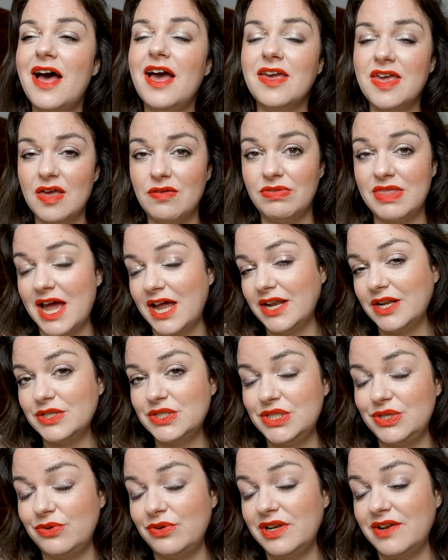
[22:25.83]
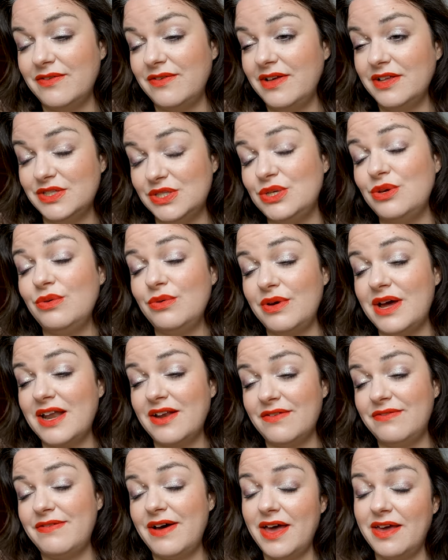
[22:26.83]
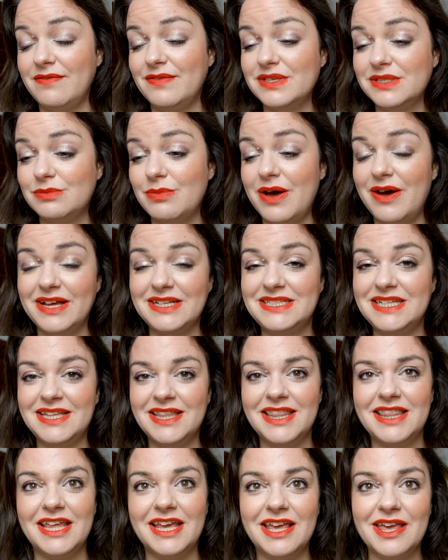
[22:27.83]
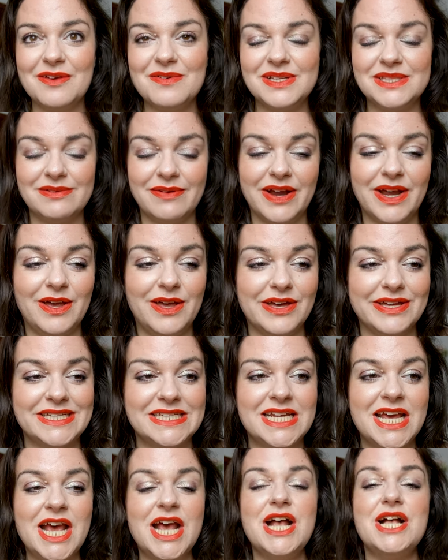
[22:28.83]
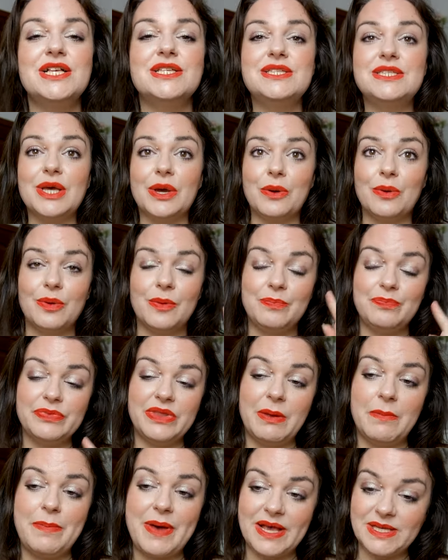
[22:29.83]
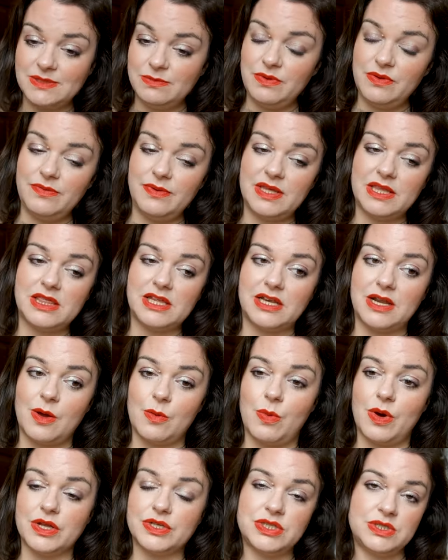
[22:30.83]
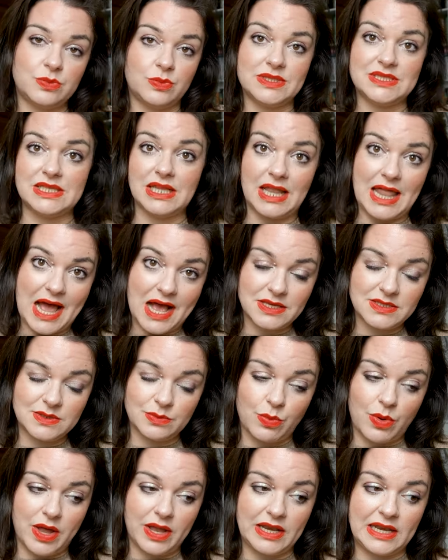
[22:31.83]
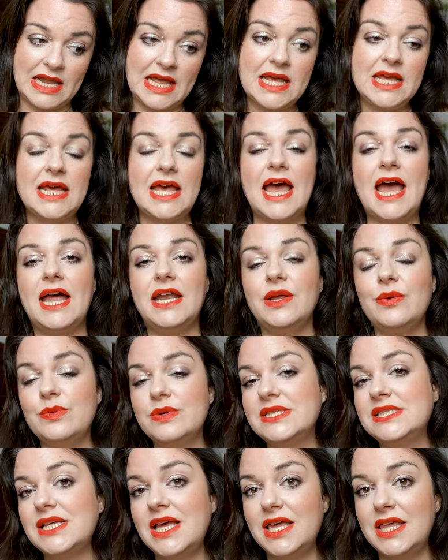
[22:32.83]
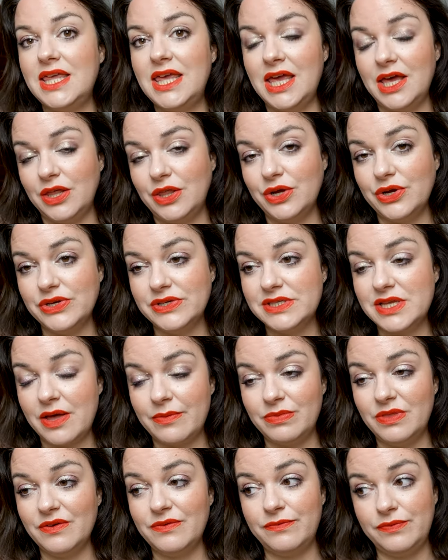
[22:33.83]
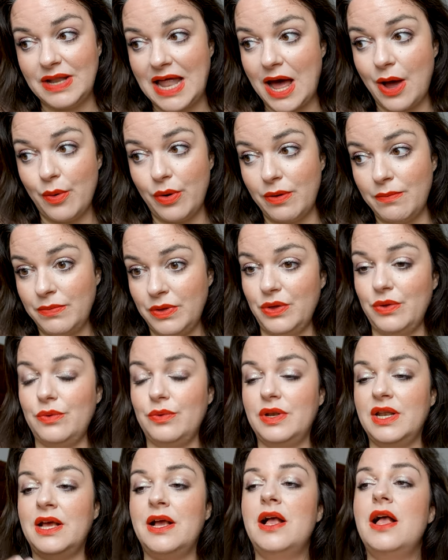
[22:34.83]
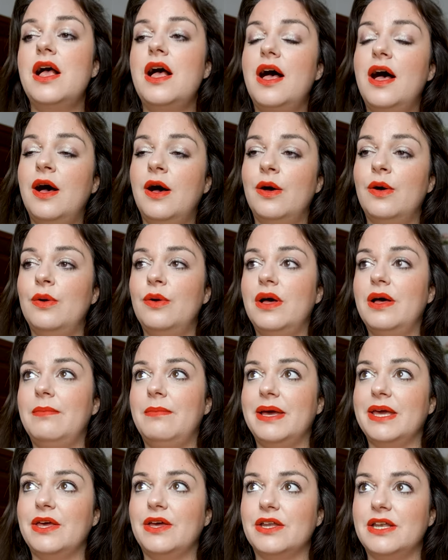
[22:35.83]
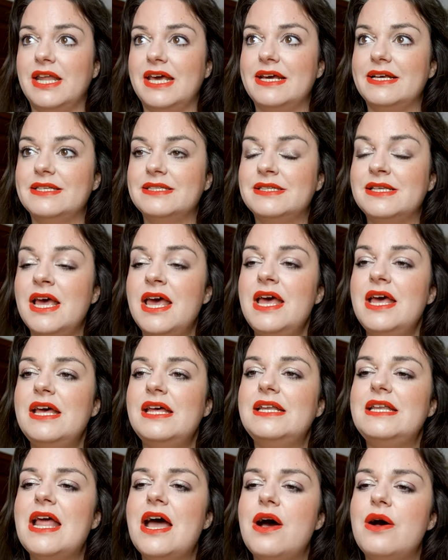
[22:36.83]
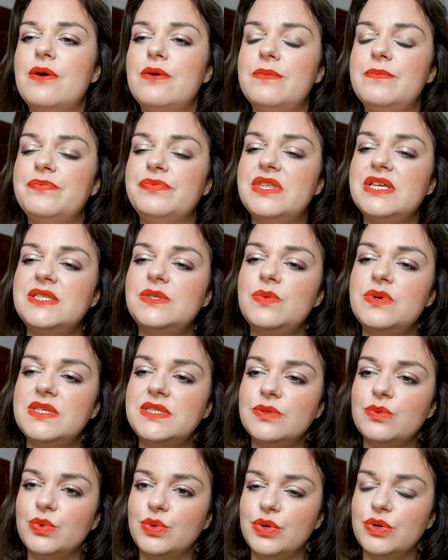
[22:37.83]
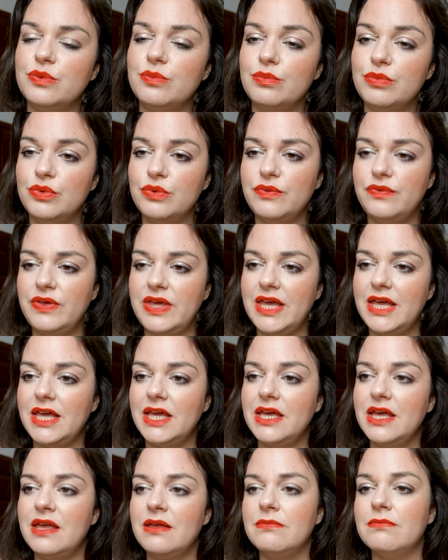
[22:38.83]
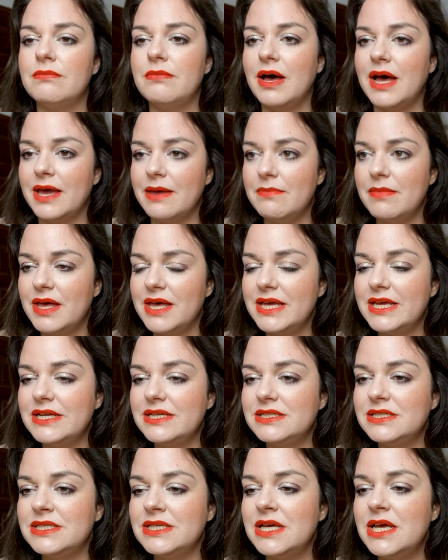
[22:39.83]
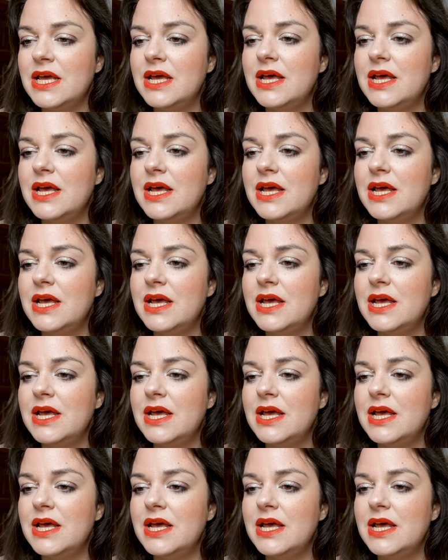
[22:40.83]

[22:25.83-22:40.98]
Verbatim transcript: I gave that a two and a two out of five as well. I didn't think it was very good. So the best movie that I watched was the last one and it was Killers of the Flower Moon. Oh my goodness. Now, this was a good movie in my mind